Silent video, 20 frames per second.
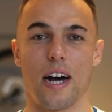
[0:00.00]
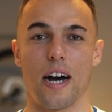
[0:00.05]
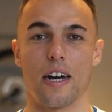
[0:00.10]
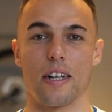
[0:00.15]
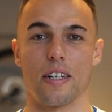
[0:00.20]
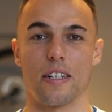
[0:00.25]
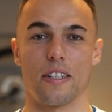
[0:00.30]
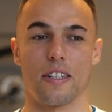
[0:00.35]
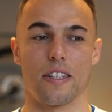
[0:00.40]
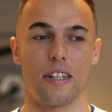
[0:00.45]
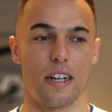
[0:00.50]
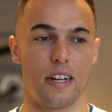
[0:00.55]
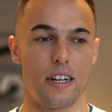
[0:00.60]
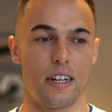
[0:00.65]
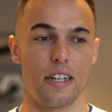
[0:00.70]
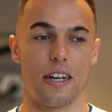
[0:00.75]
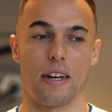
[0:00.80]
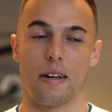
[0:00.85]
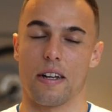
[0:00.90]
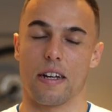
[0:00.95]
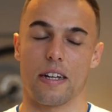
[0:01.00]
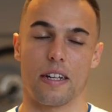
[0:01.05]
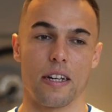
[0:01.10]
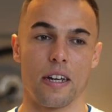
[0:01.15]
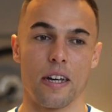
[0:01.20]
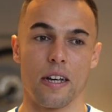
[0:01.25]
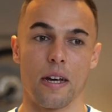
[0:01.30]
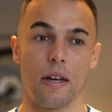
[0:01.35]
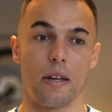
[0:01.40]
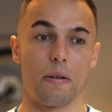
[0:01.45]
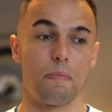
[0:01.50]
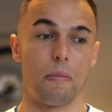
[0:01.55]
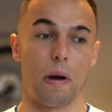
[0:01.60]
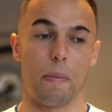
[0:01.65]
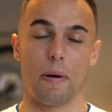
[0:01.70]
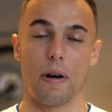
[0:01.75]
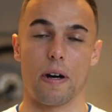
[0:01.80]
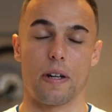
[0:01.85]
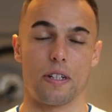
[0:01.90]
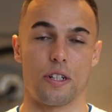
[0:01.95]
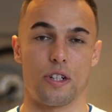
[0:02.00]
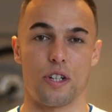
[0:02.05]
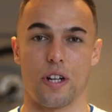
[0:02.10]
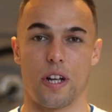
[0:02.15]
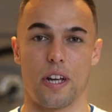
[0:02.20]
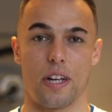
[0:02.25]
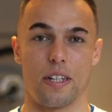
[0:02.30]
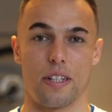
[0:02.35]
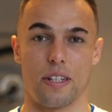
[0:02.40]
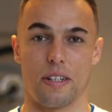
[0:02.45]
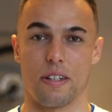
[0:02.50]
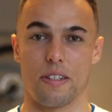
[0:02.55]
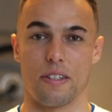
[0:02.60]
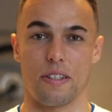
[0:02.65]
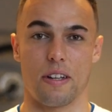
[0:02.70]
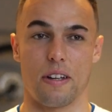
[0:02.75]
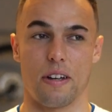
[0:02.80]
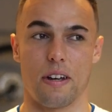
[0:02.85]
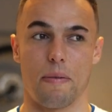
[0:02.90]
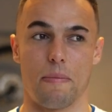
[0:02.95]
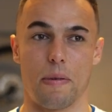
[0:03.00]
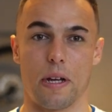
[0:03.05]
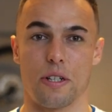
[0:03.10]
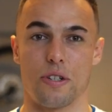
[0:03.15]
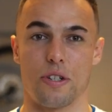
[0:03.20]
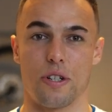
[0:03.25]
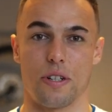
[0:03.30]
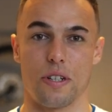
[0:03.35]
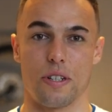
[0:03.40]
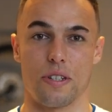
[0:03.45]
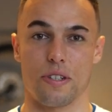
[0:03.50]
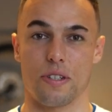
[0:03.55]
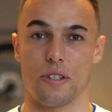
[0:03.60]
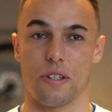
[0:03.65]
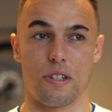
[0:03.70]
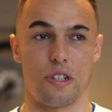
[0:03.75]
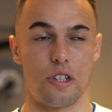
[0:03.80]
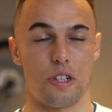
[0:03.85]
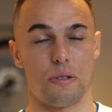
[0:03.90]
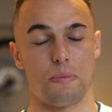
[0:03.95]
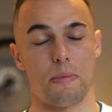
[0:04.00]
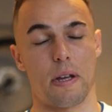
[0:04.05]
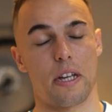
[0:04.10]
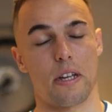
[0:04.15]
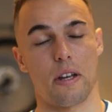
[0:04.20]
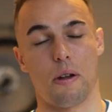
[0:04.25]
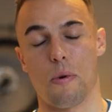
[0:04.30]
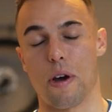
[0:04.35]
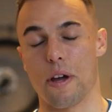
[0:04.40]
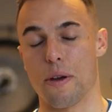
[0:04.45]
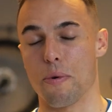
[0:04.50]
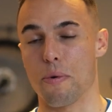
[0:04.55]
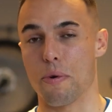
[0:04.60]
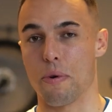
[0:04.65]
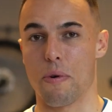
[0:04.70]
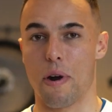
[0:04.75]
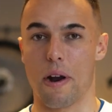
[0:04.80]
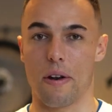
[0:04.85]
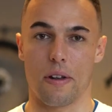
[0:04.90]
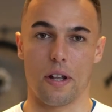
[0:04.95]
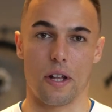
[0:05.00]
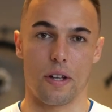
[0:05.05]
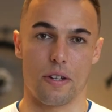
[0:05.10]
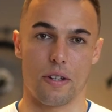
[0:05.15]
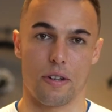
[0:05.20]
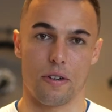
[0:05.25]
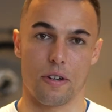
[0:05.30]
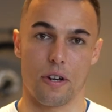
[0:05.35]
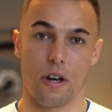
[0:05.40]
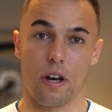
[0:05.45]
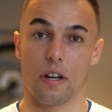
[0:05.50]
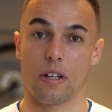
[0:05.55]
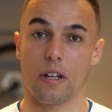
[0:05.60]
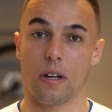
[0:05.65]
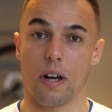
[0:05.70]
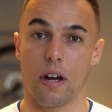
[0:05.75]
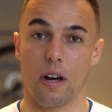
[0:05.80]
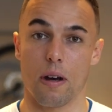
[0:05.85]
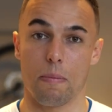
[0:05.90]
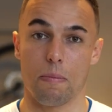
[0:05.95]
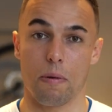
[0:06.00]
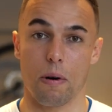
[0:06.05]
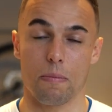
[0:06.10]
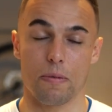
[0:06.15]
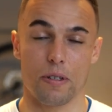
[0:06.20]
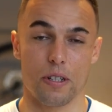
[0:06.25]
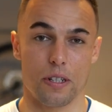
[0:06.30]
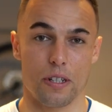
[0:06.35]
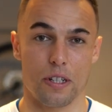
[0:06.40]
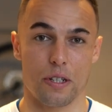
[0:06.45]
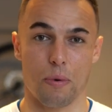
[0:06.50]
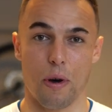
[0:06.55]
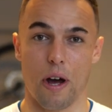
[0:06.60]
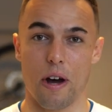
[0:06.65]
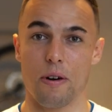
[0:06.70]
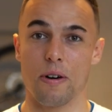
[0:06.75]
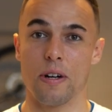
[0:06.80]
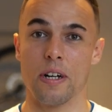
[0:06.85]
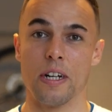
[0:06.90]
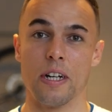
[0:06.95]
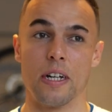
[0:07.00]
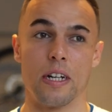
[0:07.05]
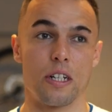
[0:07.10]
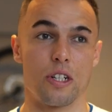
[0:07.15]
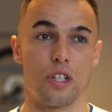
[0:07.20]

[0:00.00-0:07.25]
And uh, yeah, like my partner Sinead, as I mentioned, is, is she's making her way all around London on her, her Brompton as well.